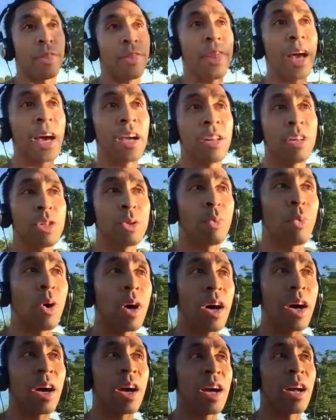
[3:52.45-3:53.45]
That is
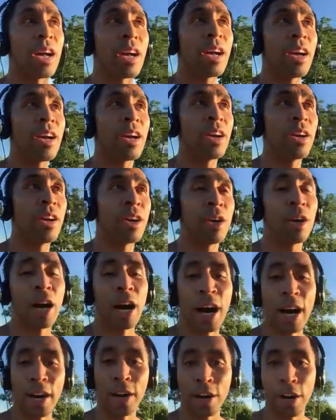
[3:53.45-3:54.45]
why
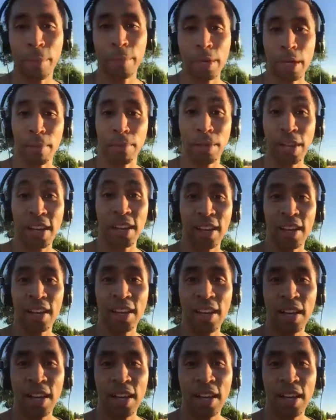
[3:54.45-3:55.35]
I come into play.